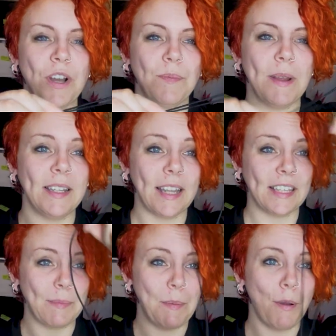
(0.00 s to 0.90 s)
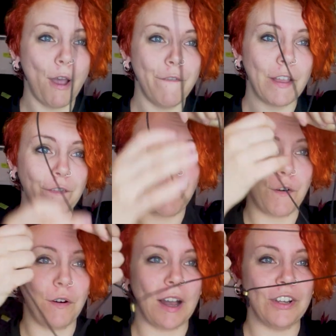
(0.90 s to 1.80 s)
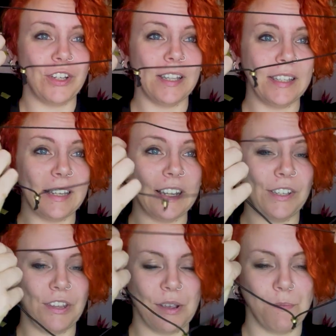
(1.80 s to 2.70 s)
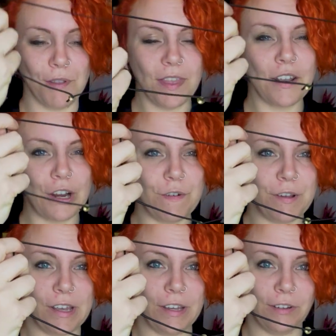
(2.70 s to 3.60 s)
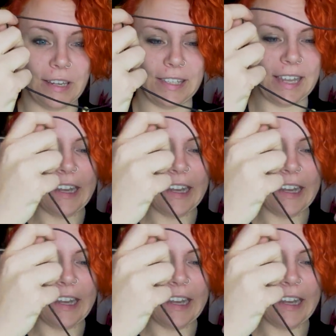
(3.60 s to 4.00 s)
which means that's going to be perfect for adjusting. So you can put that over Doggy's